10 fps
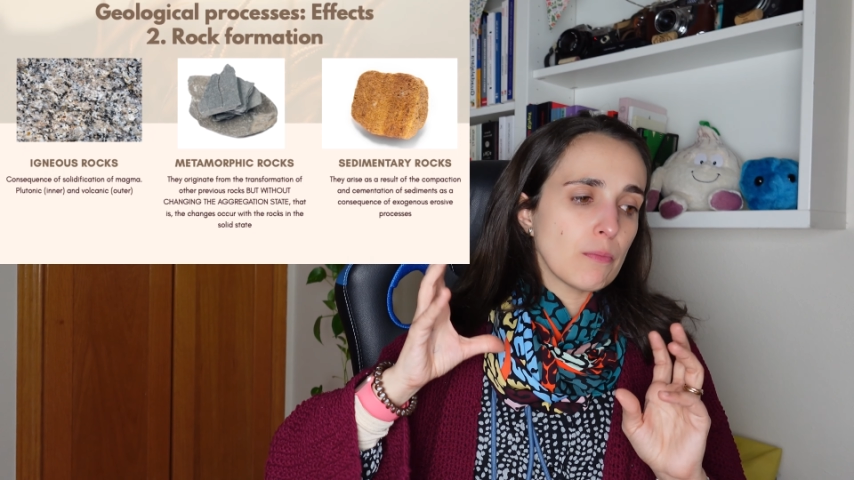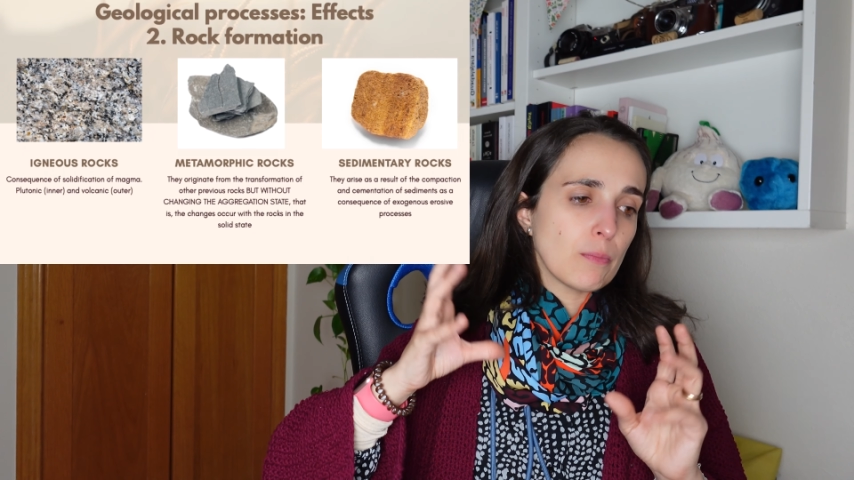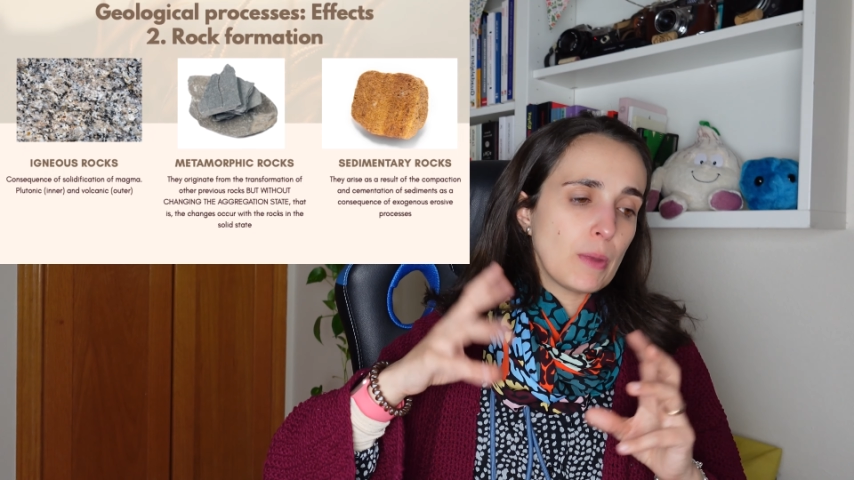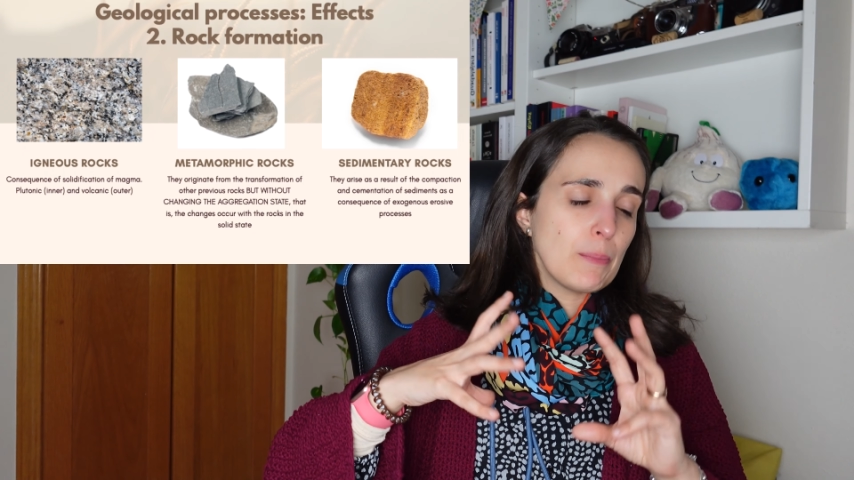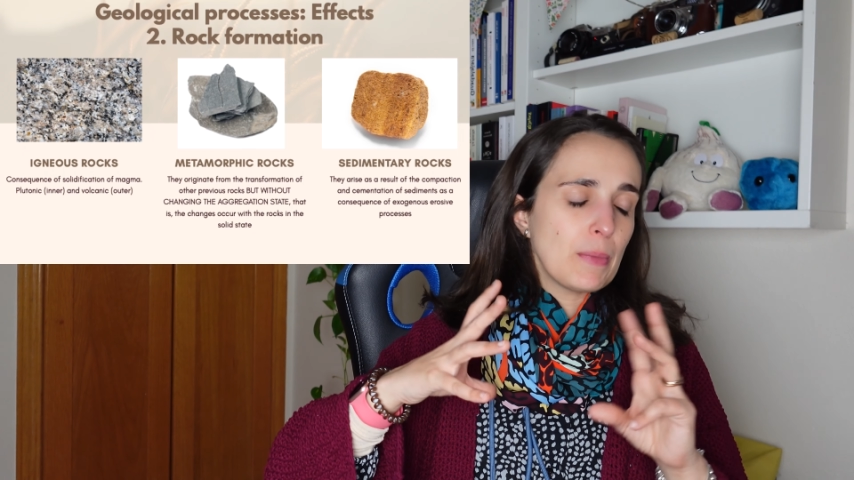
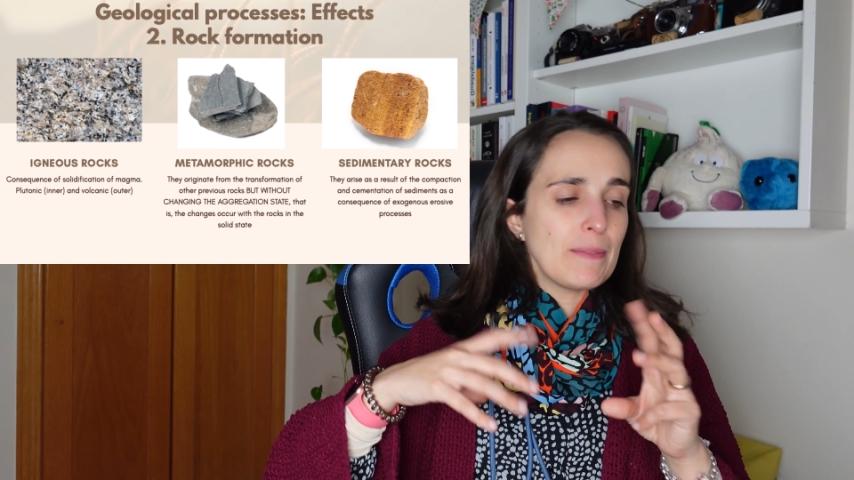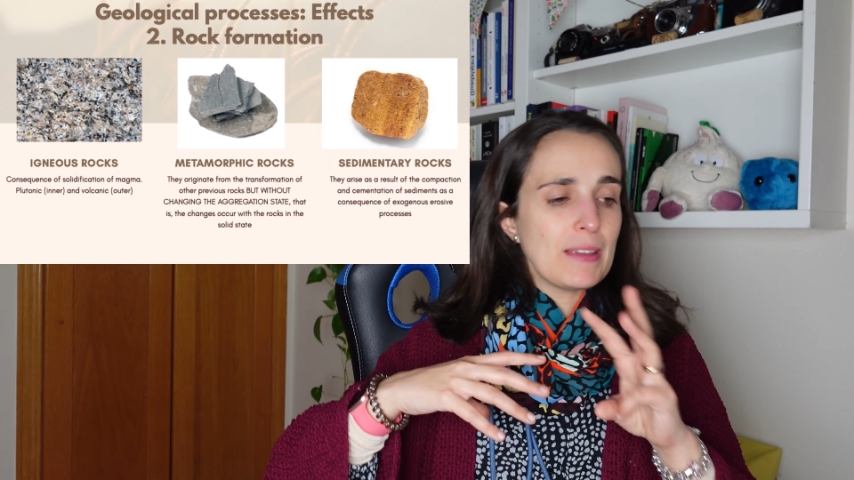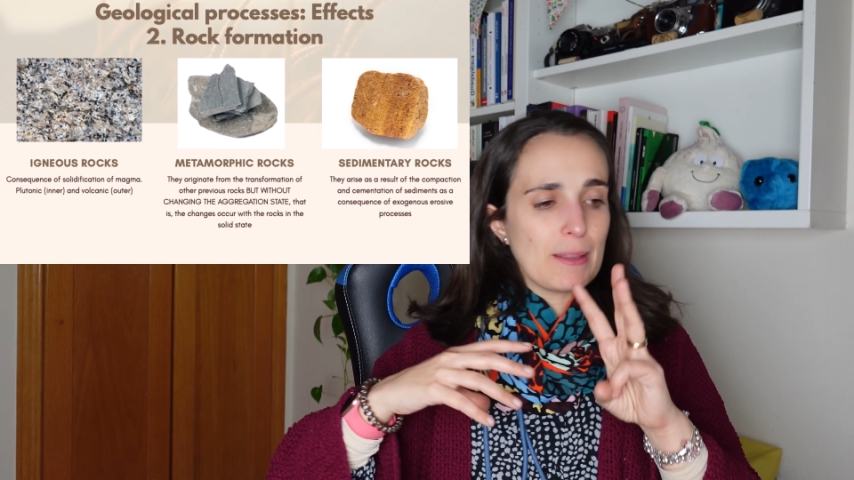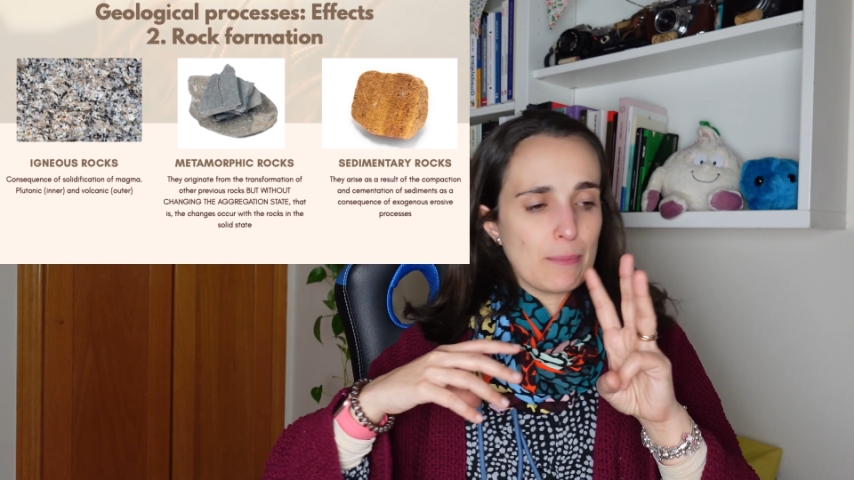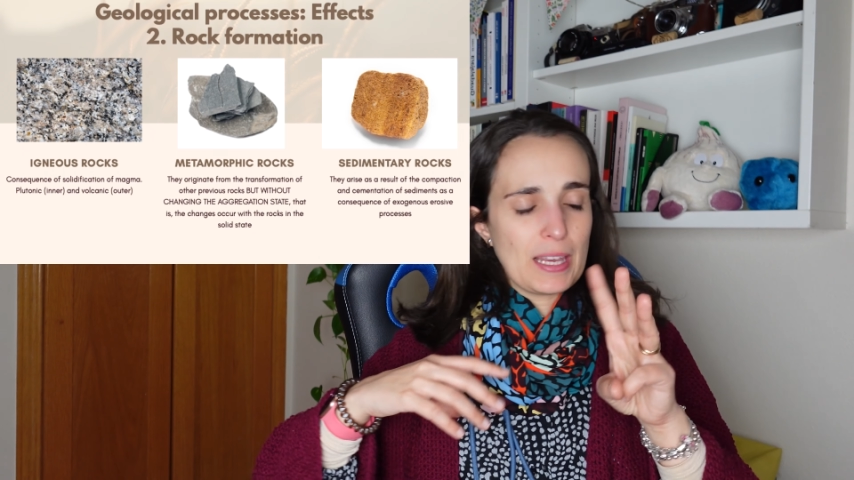
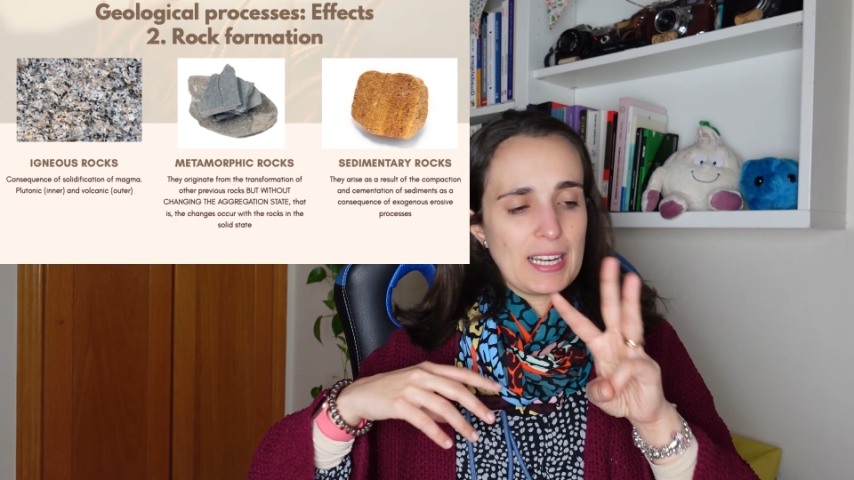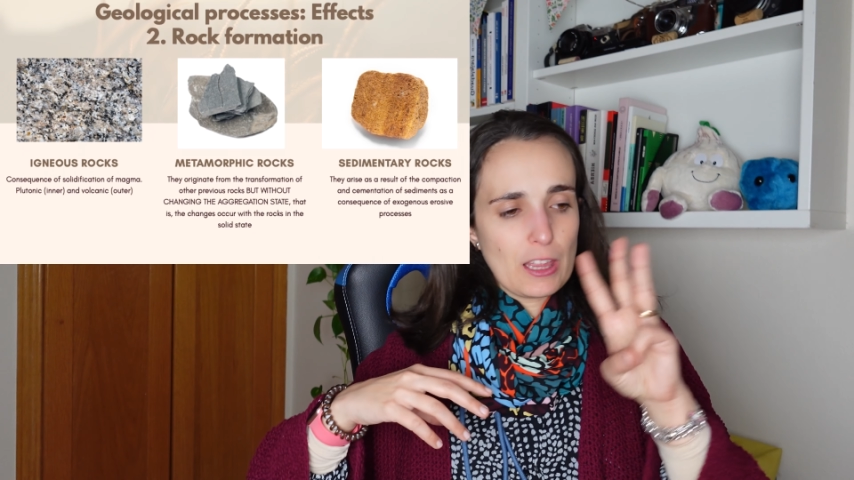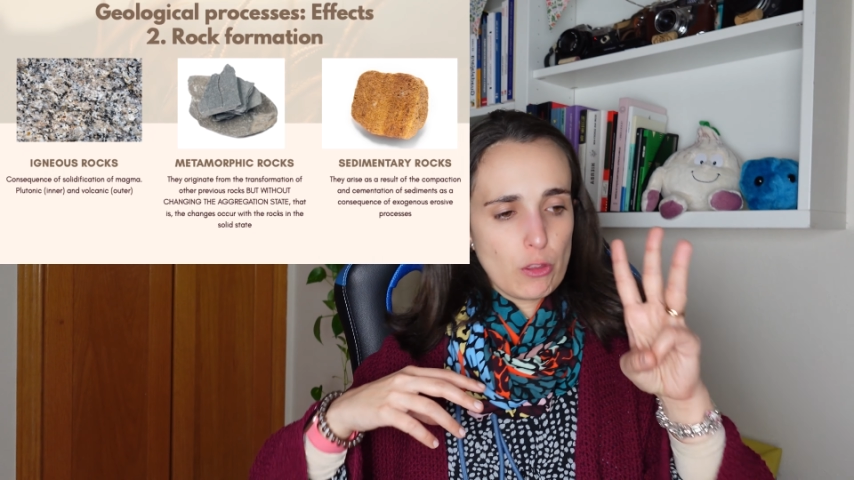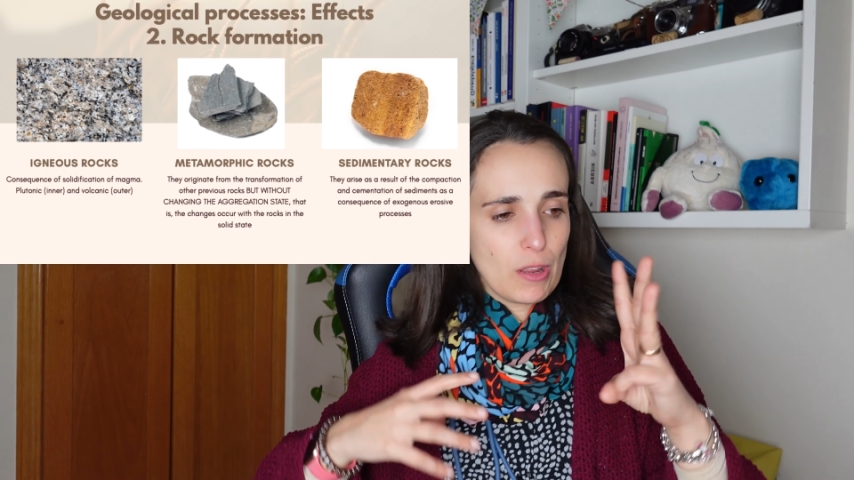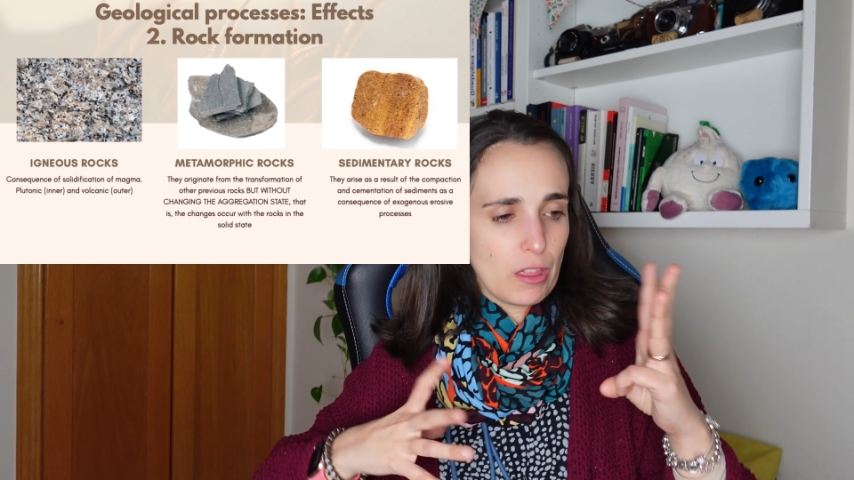
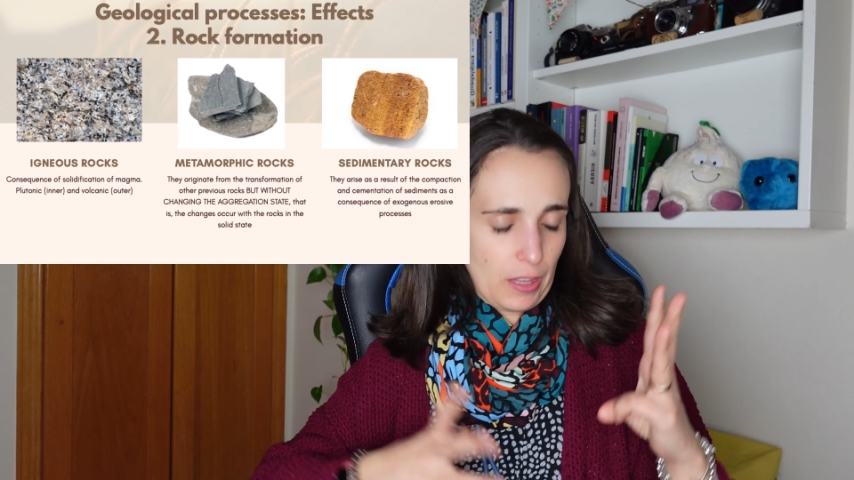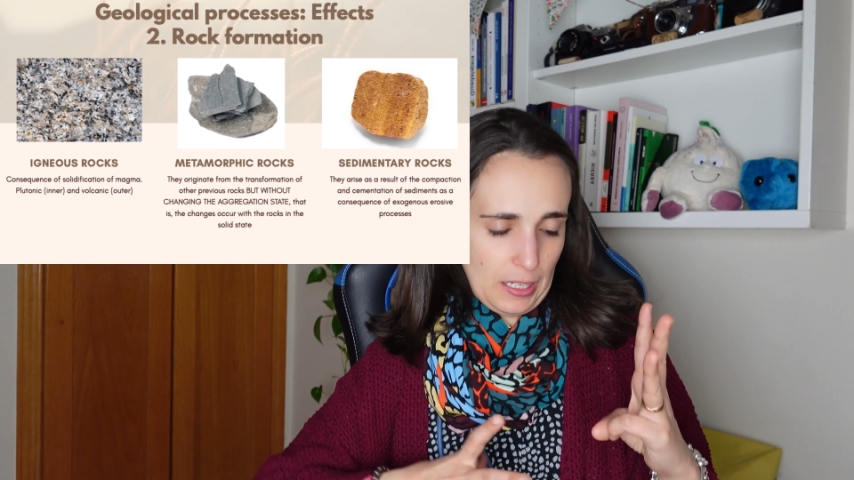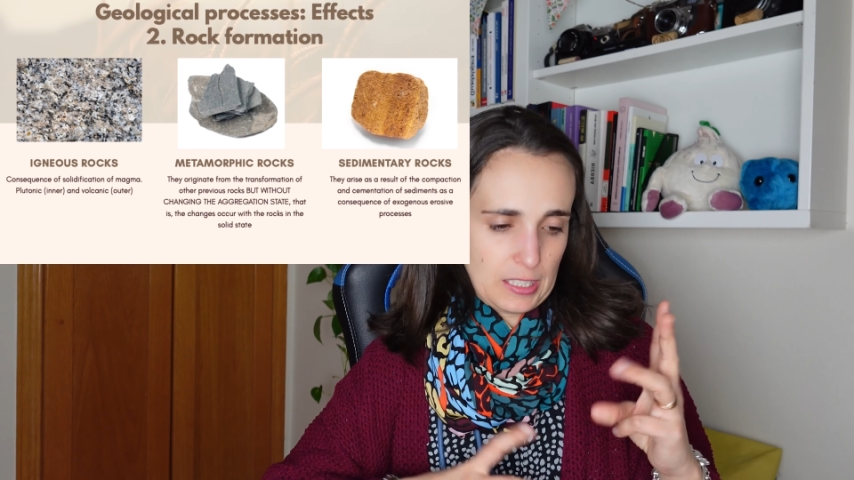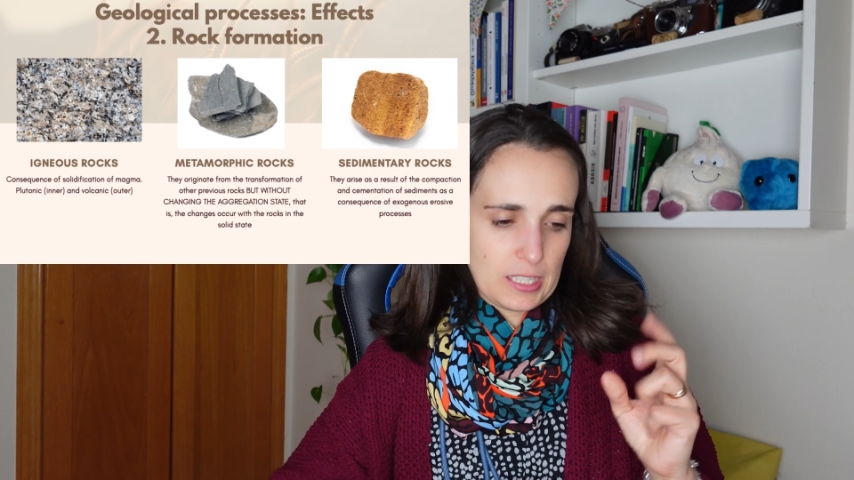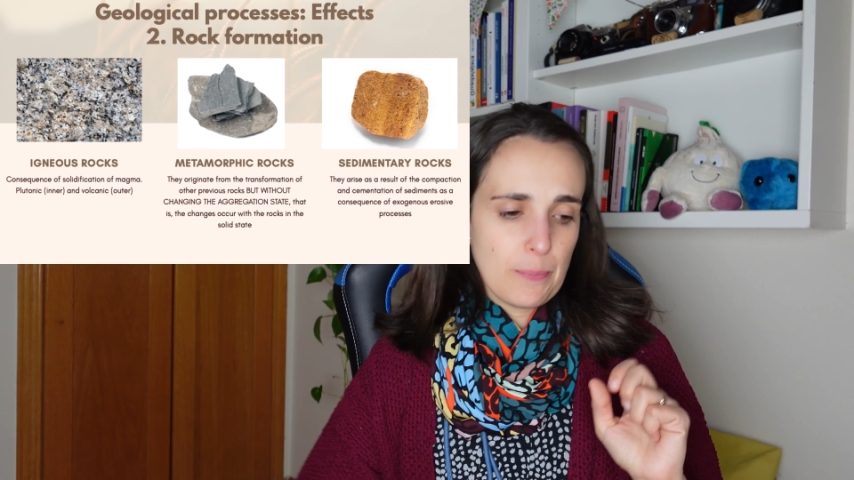mainly 3
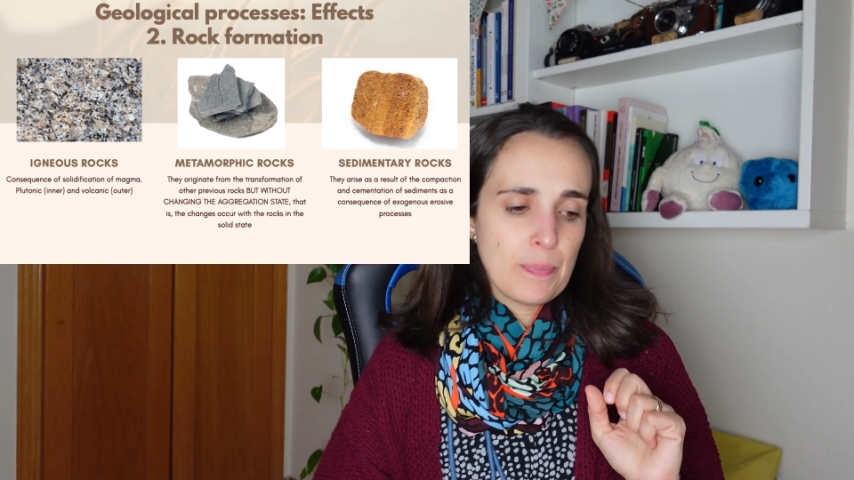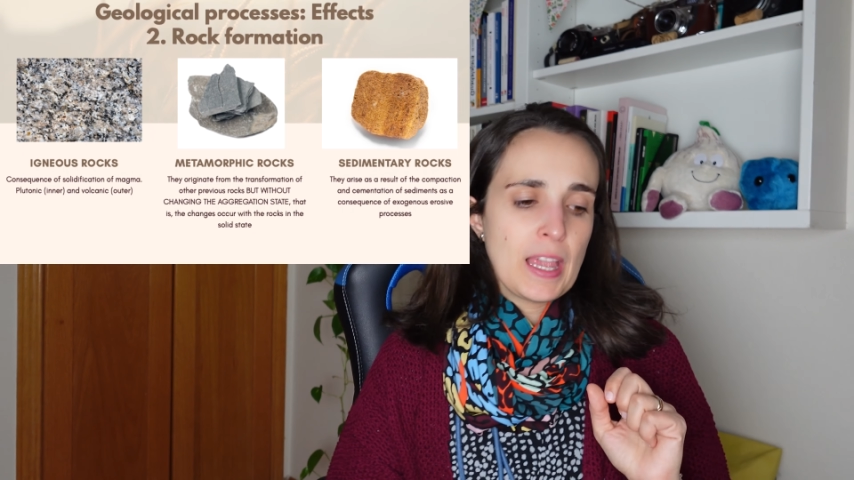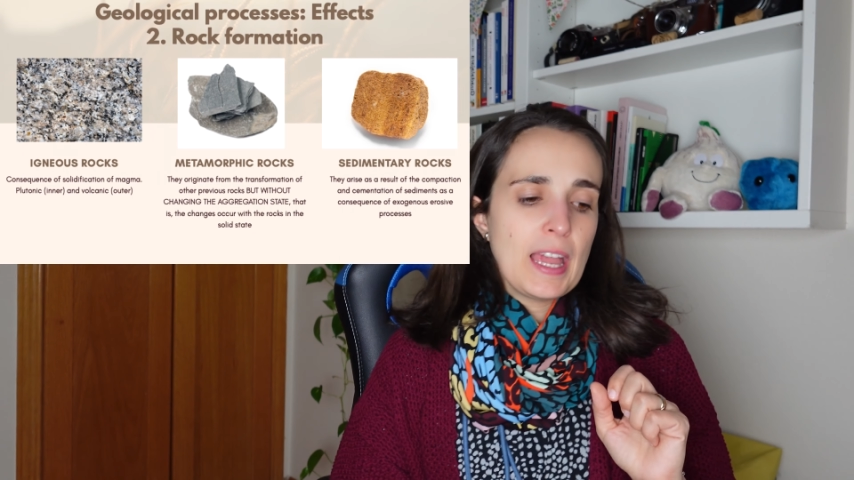things.